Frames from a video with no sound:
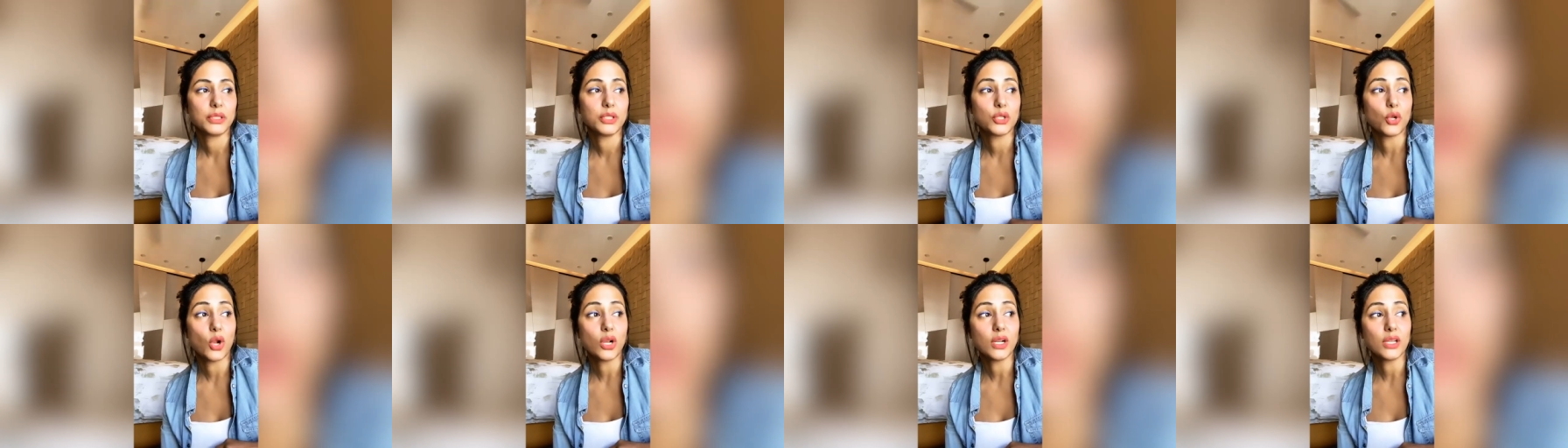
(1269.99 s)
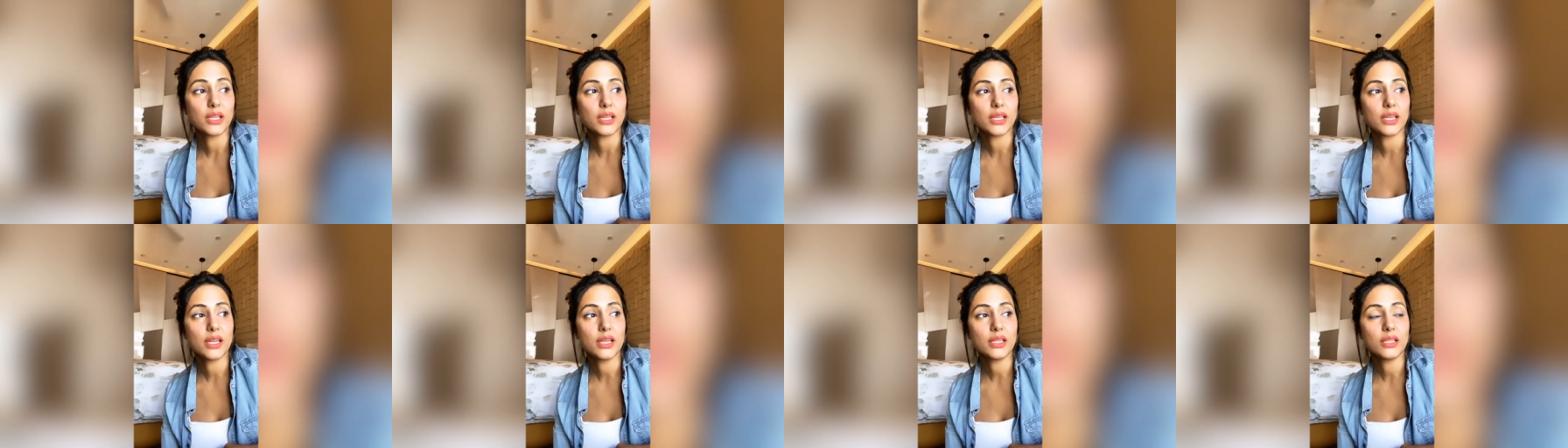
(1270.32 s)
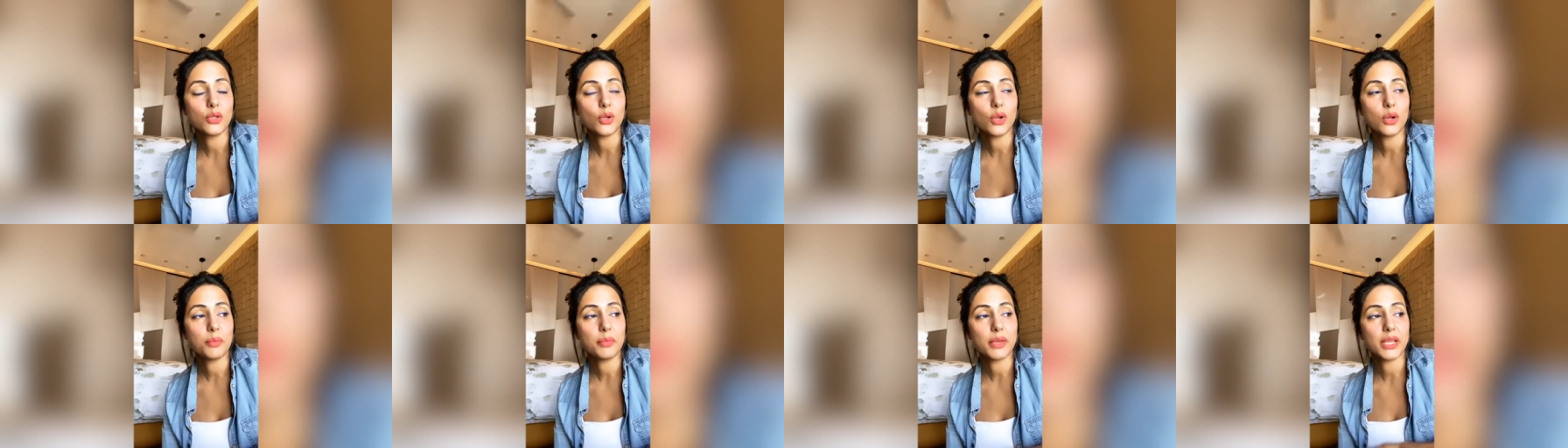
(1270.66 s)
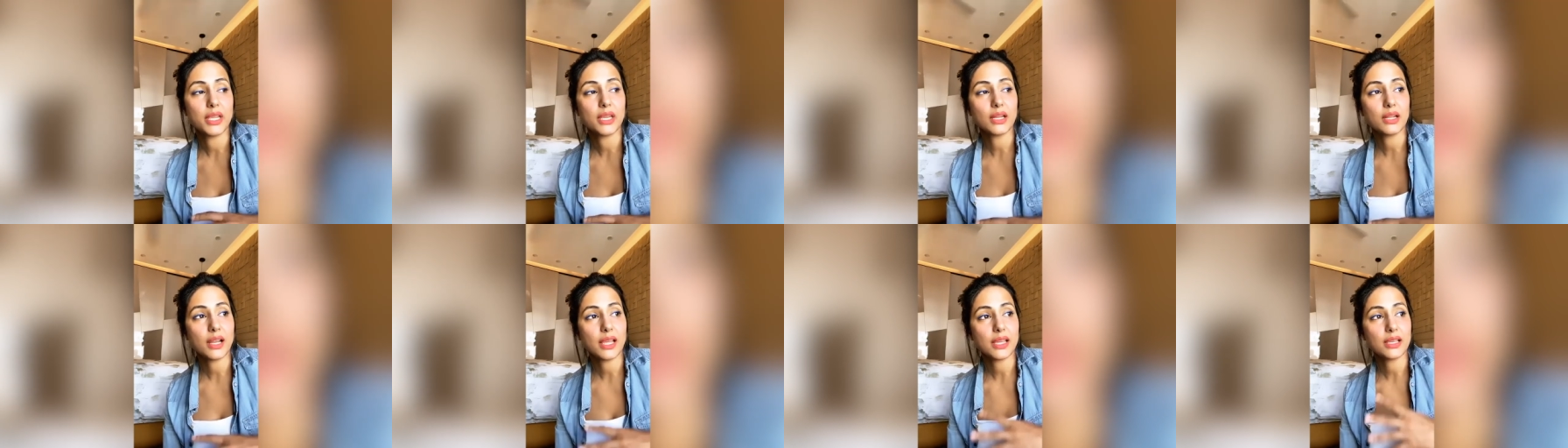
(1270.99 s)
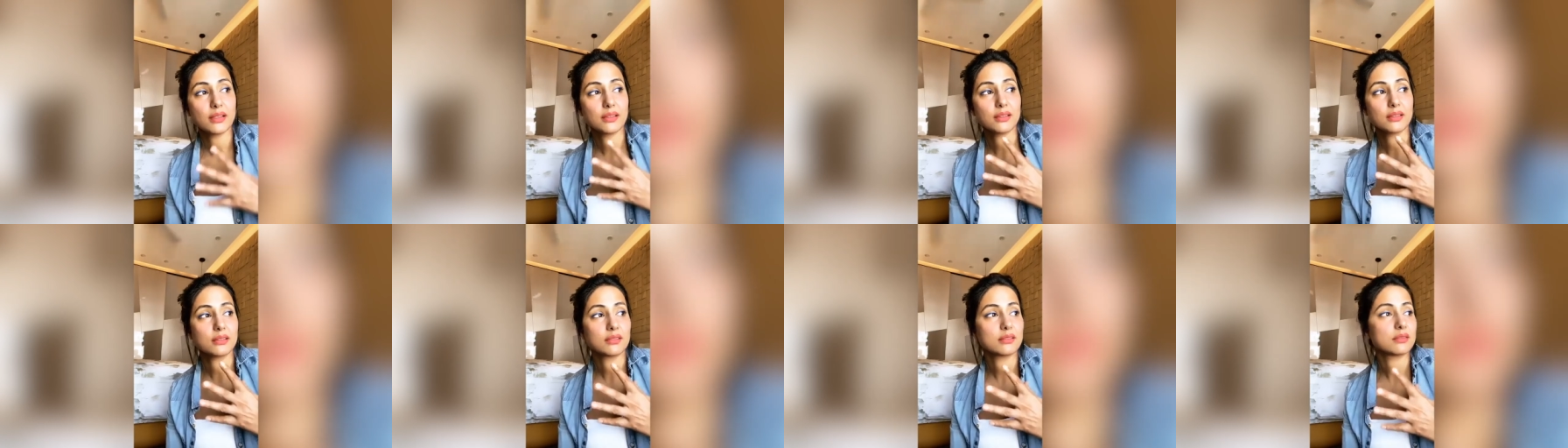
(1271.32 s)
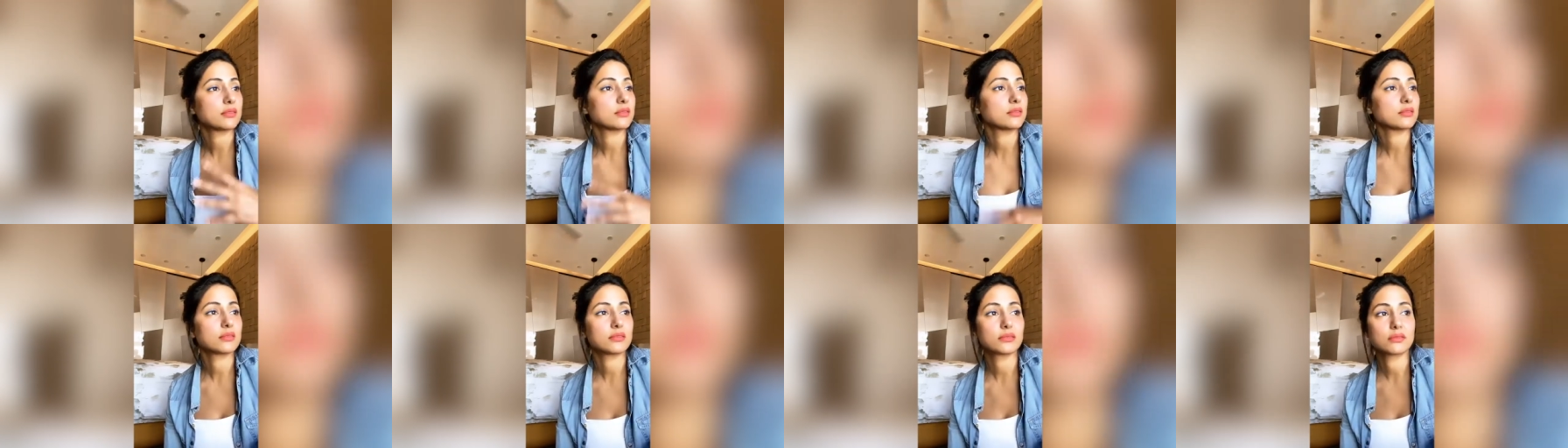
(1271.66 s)
But you all create, you all make it like
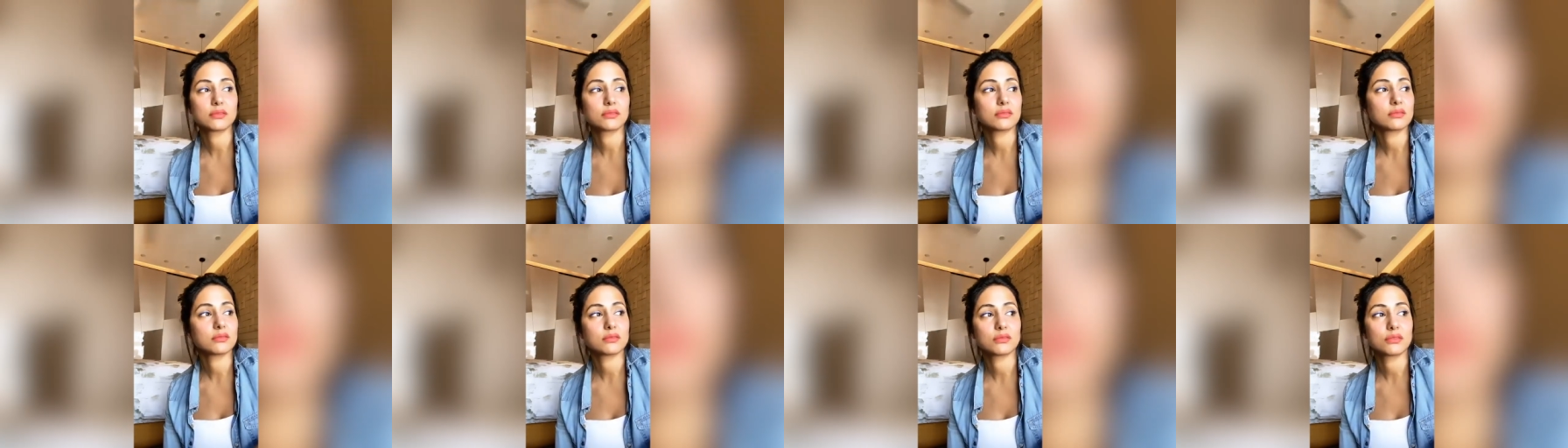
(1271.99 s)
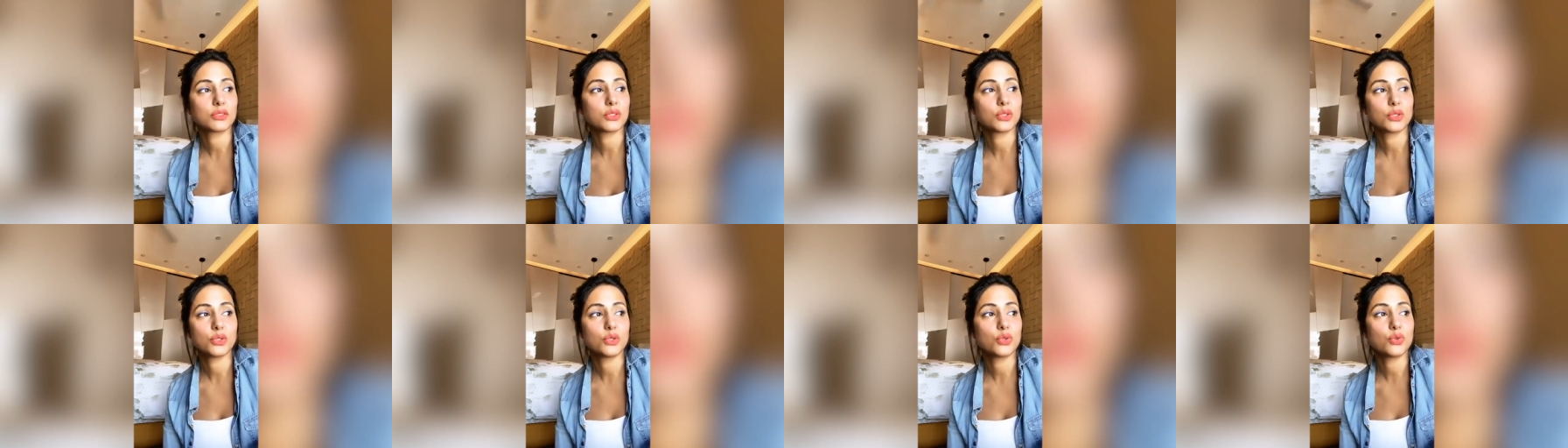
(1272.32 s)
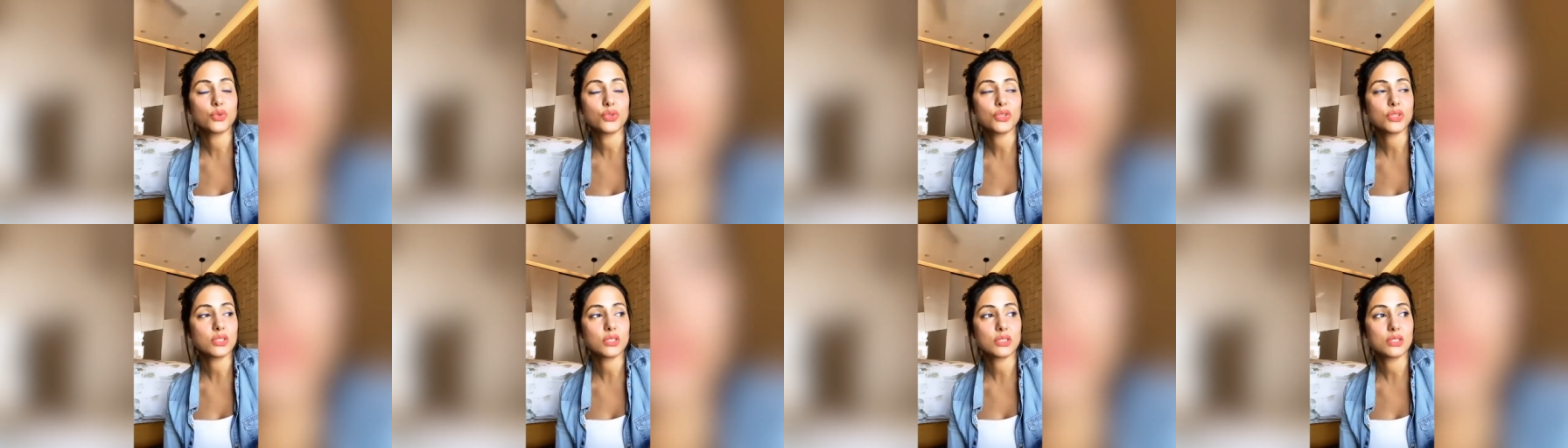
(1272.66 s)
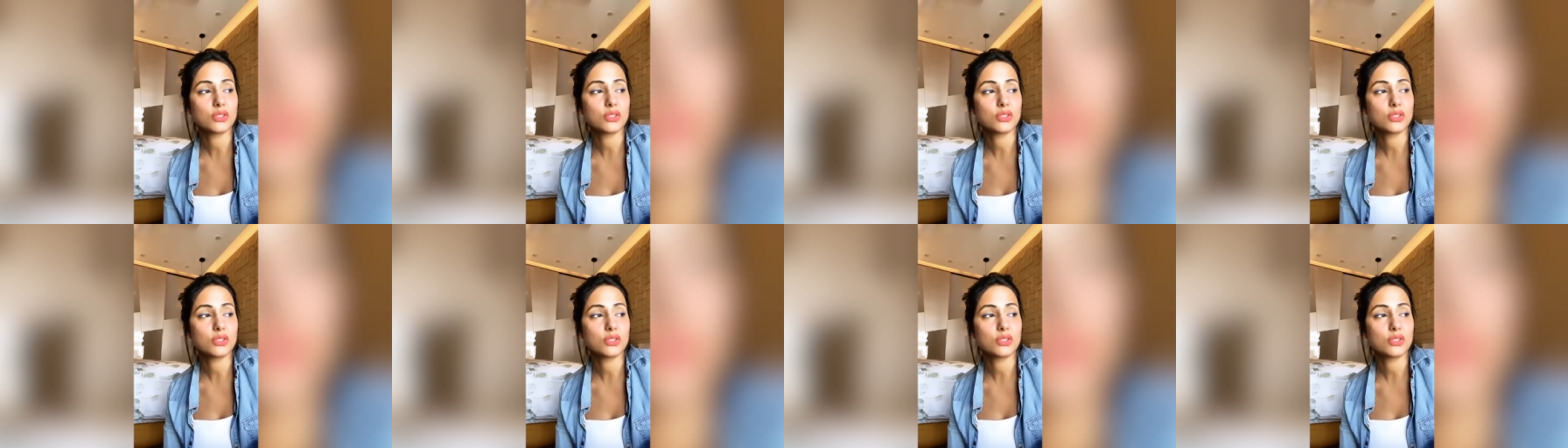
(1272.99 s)
you